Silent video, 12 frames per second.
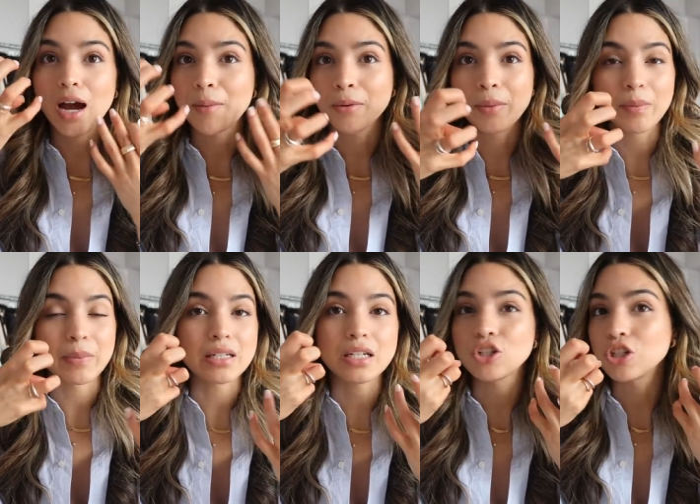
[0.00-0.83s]

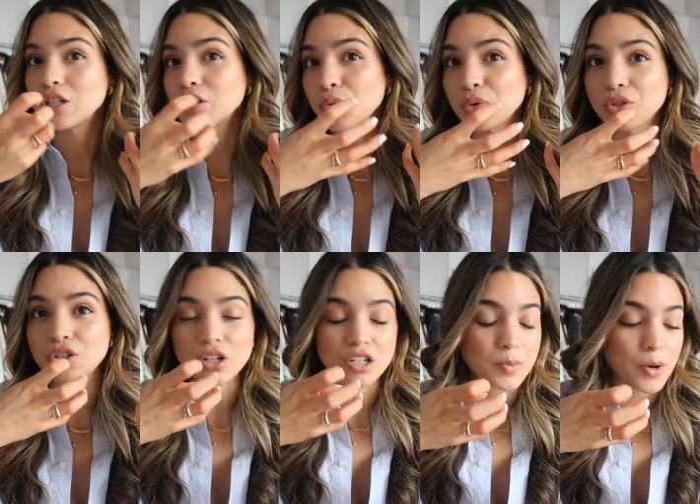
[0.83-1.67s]
hyperpigmentation or
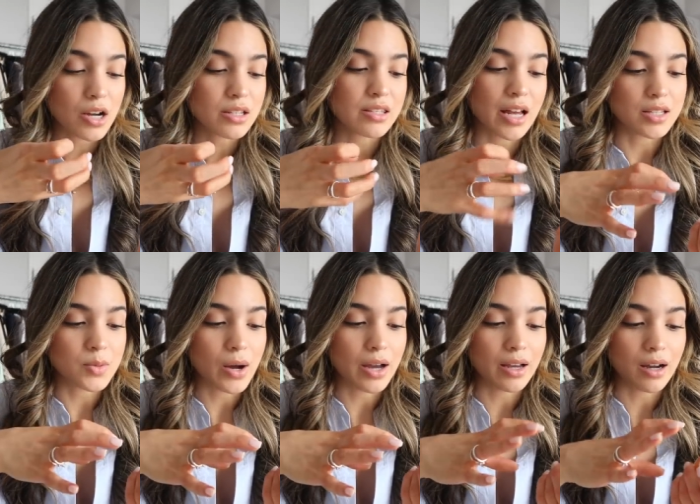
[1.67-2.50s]
dark spots. That's
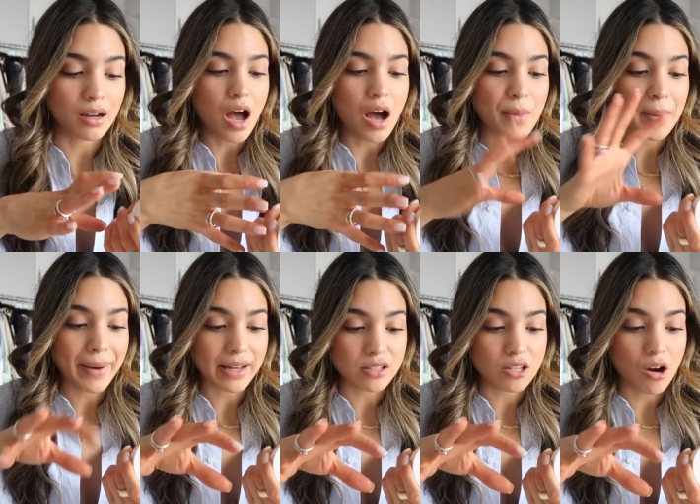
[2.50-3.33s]
why um, I
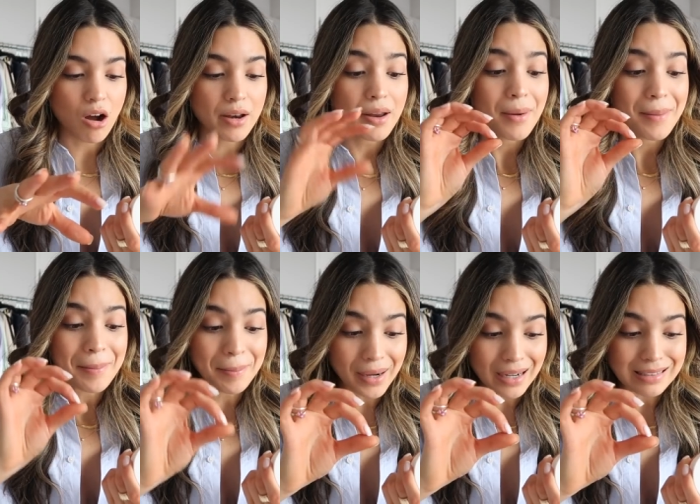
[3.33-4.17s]
passed it on.
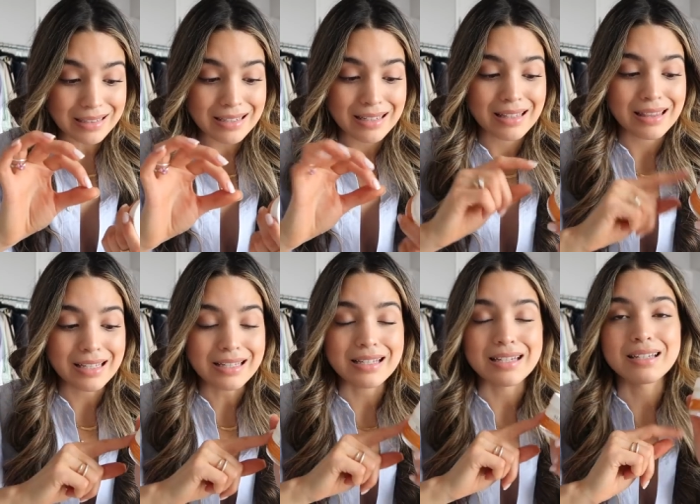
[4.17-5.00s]
But
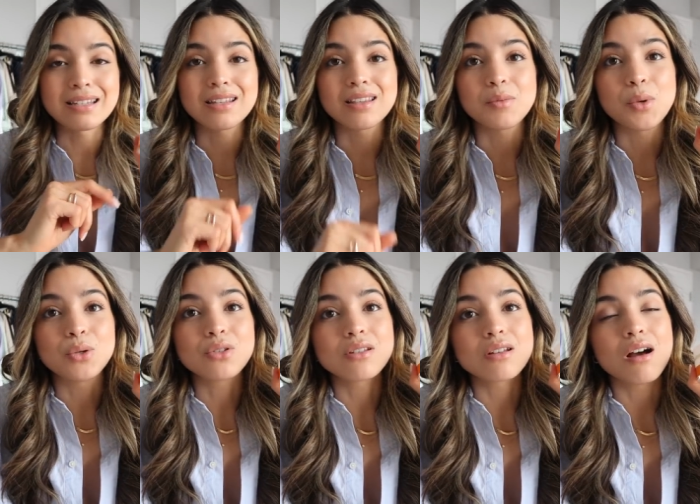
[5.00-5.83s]
this is the
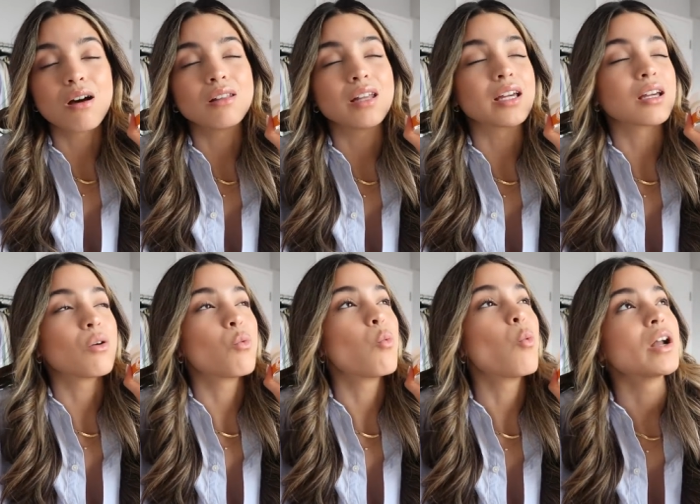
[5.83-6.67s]
most like
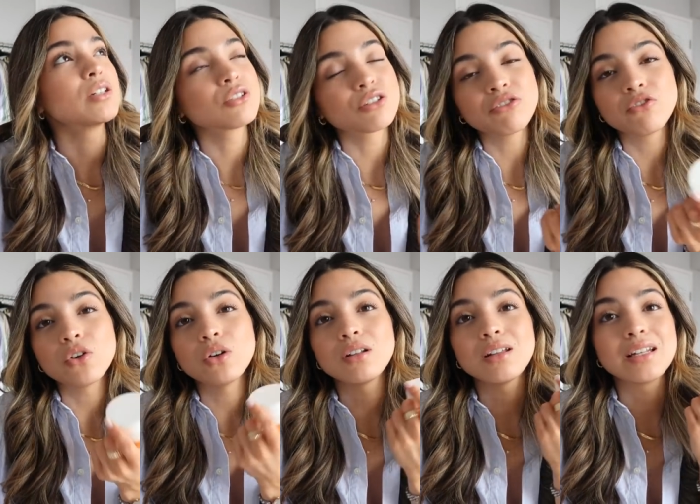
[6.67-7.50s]

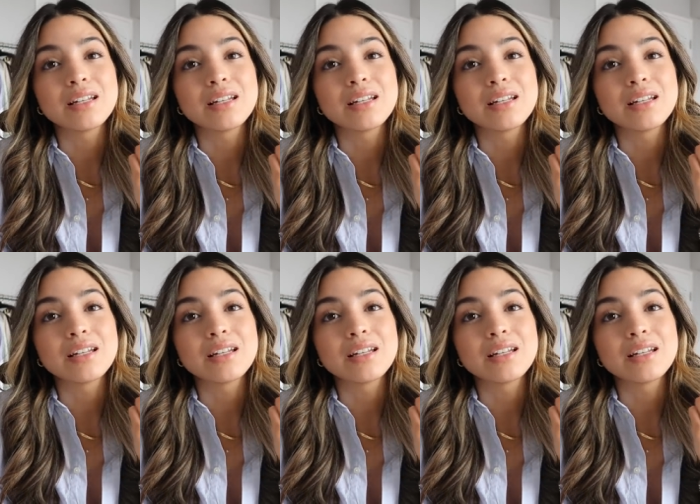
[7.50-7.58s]
wonderful